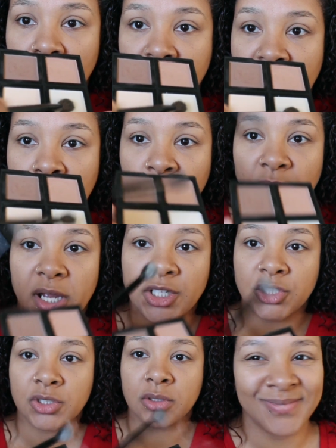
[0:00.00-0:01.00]
same
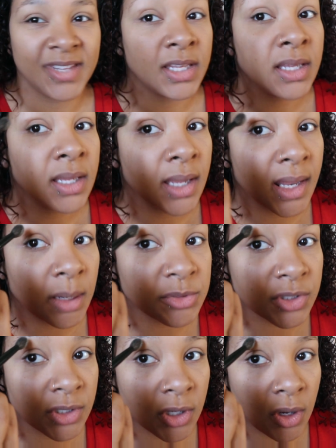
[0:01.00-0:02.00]
brush, and I'm
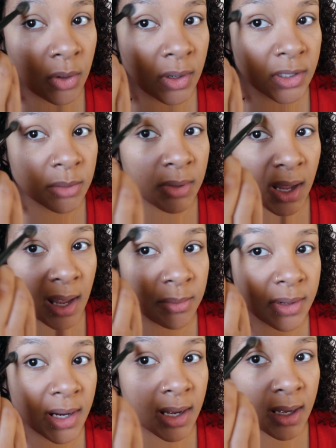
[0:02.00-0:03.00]
just going to go under my
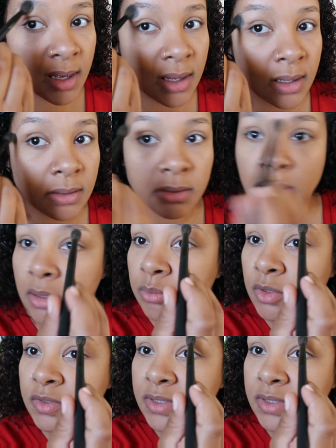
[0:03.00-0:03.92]
eyebrow on both